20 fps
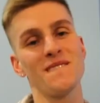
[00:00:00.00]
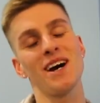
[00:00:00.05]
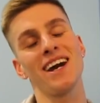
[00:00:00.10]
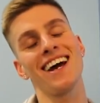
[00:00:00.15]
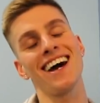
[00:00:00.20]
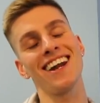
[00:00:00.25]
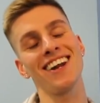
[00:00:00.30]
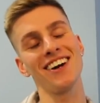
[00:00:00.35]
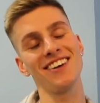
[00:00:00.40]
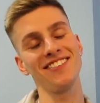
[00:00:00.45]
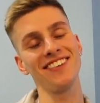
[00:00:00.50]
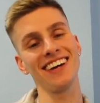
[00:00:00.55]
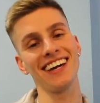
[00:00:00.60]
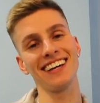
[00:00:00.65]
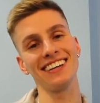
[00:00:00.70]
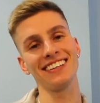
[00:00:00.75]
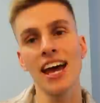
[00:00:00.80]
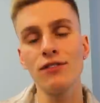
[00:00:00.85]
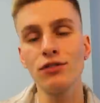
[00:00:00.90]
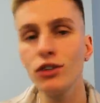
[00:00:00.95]
But I love
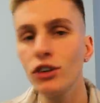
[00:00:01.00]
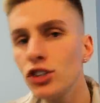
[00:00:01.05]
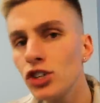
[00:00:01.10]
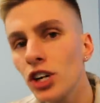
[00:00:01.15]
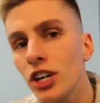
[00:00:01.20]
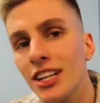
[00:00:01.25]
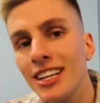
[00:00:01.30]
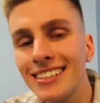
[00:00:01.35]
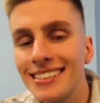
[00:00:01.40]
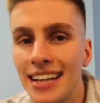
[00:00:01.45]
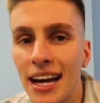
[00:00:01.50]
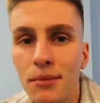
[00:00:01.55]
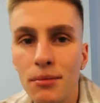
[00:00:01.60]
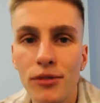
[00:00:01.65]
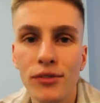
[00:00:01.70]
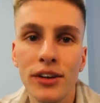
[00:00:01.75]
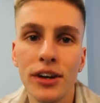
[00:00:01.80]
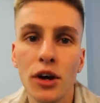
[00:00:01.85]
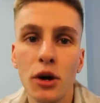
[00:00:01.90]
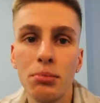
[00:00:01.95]
it. If you're enjoying this type
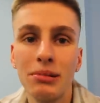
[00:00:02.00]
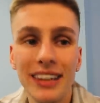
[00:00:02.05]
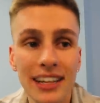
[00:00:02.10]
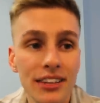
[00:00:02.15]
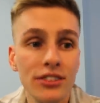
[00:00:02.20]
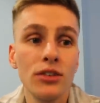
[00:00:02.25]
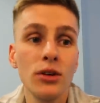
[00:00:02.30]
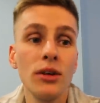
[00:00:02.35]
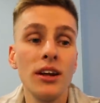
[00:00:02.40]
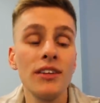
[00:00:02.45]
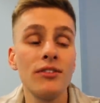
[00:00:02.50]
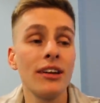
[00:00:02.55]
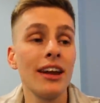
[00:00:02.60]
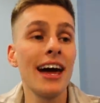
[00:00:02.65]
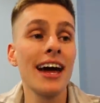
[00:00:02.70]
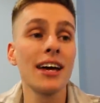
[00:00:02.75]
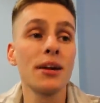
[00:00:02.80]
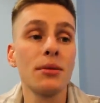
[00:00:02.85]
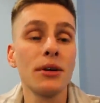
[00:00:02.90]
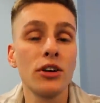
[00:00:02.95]
of video, please do leave a like,